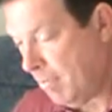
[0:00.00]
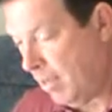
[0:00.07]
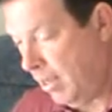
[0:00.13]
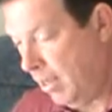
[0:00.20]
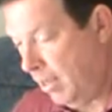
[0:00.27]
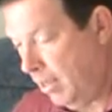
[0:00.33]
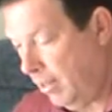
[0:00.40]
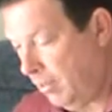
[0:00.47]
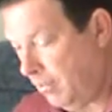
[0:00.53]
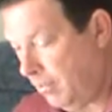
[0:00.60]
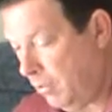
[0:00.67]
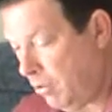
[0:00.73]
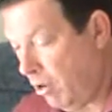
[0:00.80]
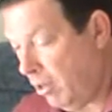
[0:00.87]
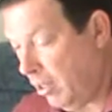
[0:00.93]

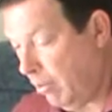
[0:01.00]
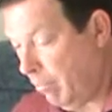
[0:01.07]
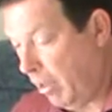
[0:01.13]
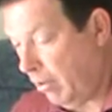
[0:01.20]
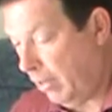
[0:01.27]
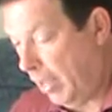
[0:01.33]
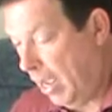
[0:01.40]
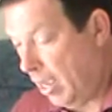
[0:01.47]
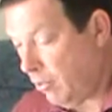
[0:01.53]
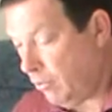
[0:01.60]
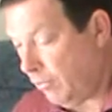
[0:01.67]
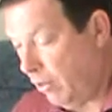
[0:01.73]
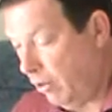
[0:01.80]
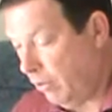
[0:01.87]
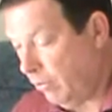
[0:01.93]
talking about cash
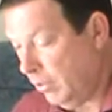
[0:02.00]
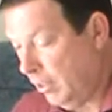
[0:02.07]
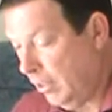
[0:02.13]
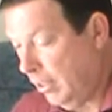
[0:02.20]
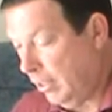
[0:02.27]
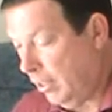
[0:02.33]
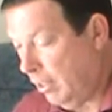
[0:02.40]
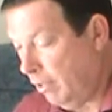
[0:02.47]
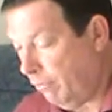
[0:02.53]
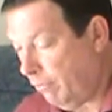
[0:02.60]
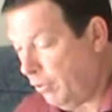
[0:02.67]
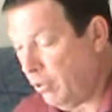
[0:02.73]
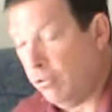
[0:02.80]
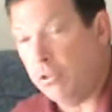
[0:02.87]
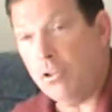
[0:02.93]
flow
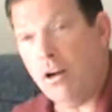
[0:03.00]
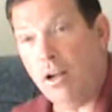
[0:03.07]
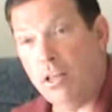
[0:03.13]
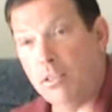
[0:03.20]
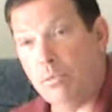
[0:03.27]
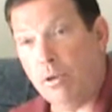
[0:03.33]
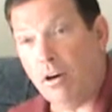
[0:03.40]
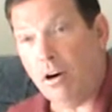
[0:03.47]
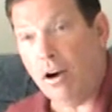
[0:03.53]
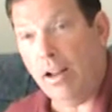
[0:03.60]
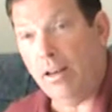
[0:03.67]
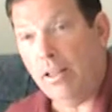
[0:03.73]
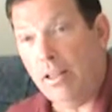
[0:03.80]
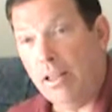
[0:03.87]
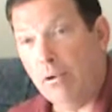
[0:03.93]
for you and your husband, all right?